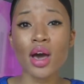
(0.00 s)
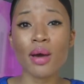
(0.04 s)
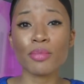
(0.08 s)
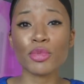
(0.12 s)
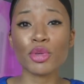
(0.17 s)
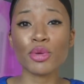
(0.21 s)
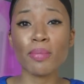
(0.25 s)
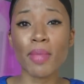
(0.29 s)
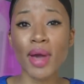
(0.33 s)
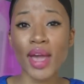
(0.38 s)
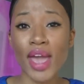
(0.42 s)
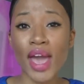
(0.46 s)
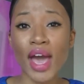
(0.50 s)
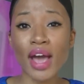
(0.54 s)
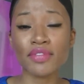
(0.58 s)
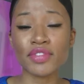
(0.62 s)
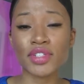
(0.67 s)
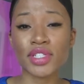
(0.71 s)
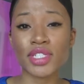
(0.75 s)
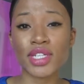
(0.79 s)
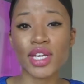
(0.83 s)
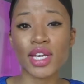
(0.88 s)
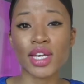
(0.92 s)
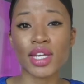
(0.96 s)
you might have
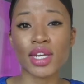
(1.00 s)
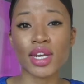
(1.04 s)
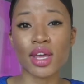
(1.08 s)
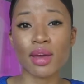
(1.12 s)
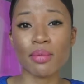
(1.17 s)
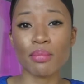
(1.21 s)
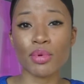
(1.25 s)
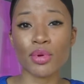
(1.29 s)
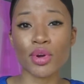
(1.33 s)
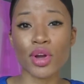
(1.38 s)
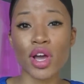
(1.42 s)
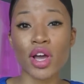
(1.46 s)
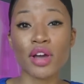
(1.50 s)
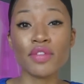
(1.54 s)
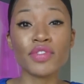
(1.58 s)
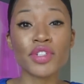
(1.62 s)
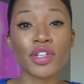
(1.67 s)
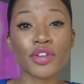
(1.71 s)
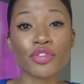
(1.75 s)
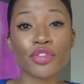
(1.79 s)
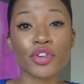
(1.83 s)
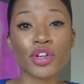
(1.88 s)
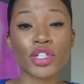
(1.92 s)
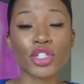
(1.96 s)
to take a number of
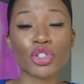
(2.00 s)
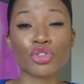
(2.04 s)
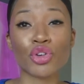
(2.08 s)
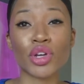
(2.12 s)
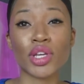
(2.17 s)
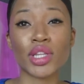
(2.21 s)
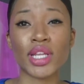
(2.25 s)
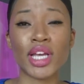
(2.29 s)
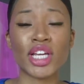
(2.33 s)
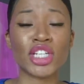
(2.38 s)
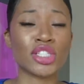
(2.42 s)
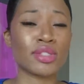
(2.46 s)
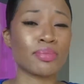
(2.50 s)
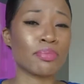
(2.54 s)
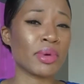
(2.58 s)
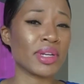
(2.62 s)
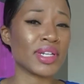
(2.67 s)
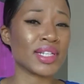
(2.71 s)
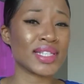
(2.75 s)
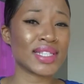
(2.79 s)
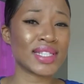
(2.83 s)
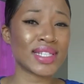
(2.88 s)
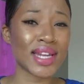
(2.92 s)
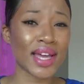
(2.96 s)
different train lines, but
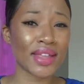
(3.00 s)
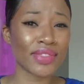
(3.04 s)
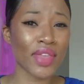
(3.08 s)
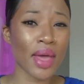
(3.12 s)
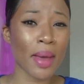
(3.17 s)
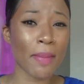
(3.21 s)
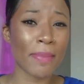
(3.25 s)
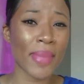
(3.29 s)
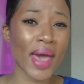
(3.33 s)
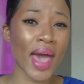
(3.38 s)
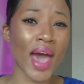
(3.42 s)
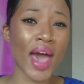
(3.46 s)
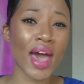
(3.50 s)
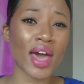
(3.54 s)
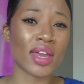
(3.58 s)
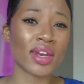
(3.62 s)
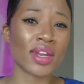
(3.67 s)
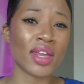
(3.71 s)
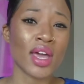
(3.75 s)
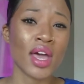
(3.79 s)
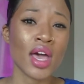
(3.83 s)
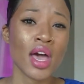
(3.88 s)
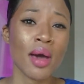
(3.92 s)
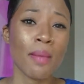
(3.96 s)
it's not that
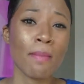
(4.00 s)
bad.